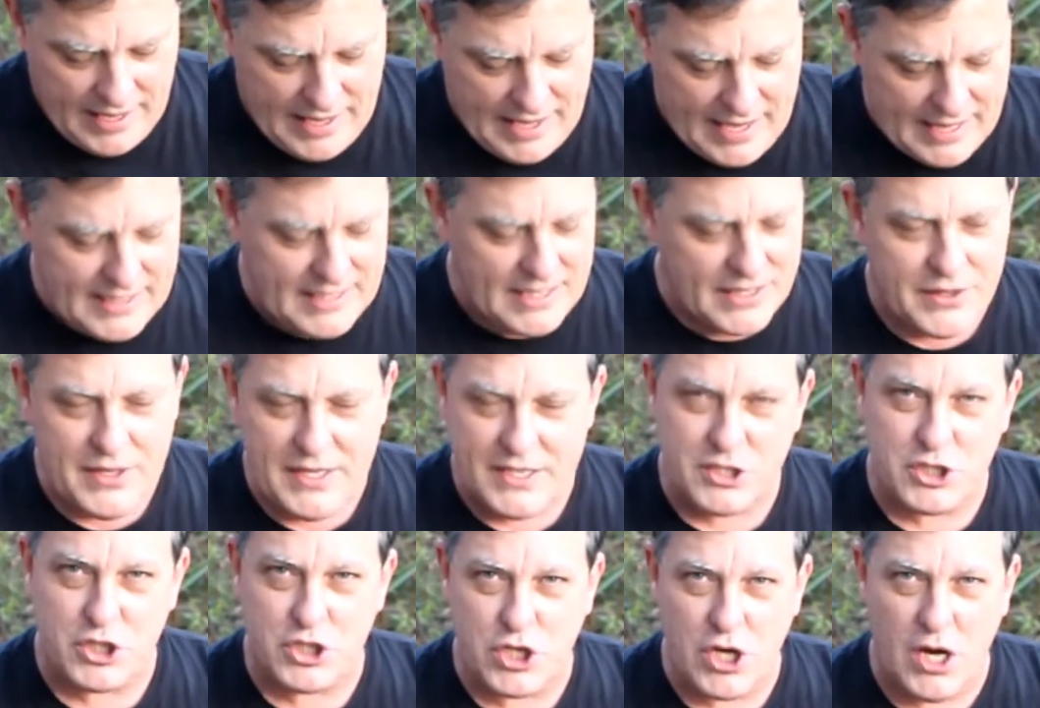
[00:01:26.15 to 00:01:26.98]
Any of
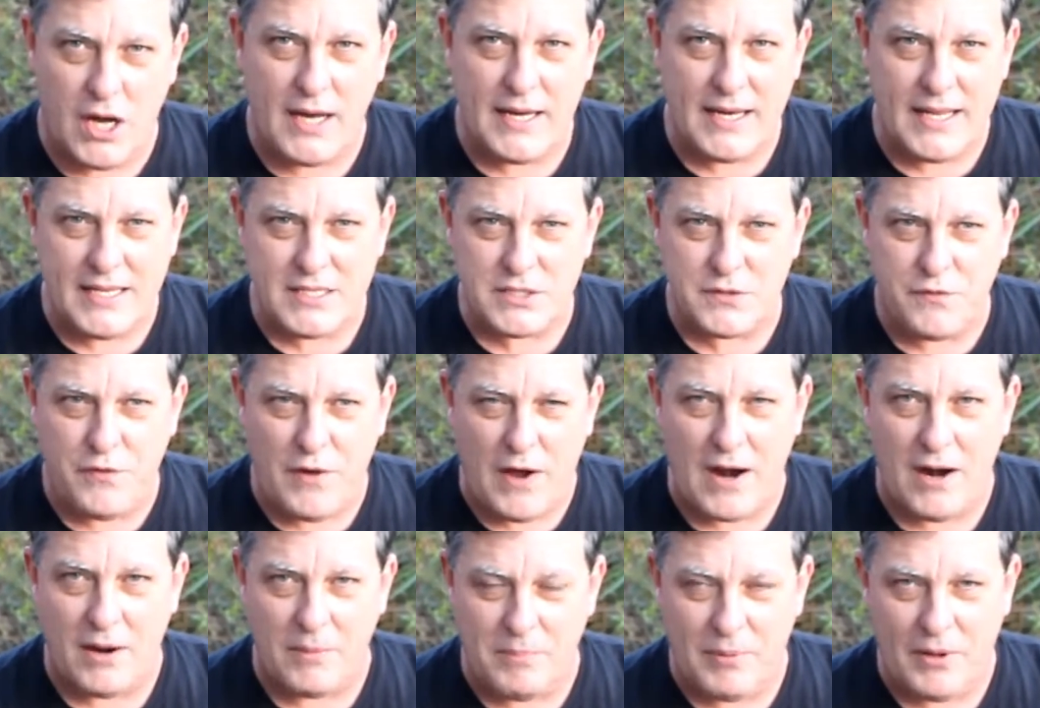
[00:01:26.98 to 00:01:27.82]
these Chinese
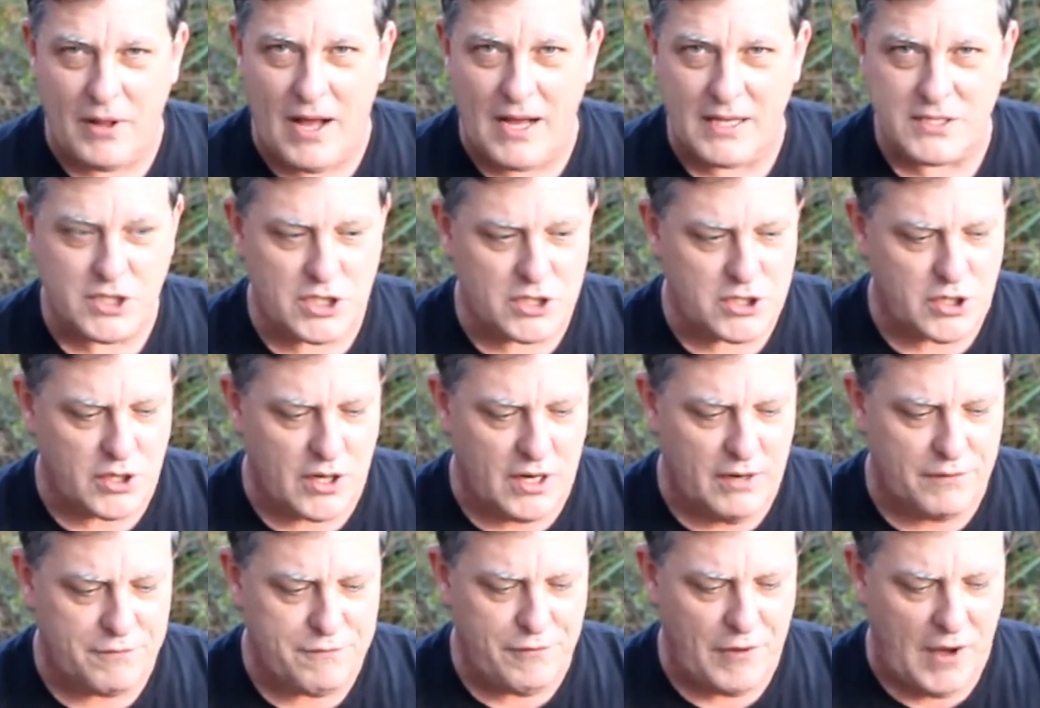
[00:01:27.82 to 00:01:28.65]
fire blocks that you're
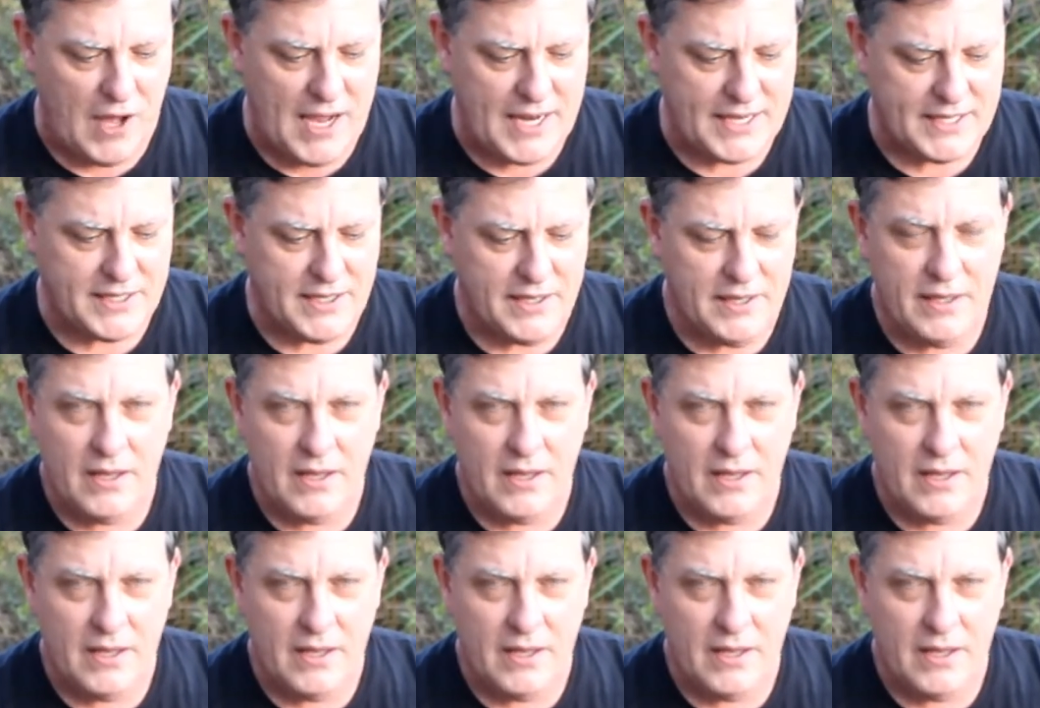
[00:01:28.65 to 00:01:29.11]
going to find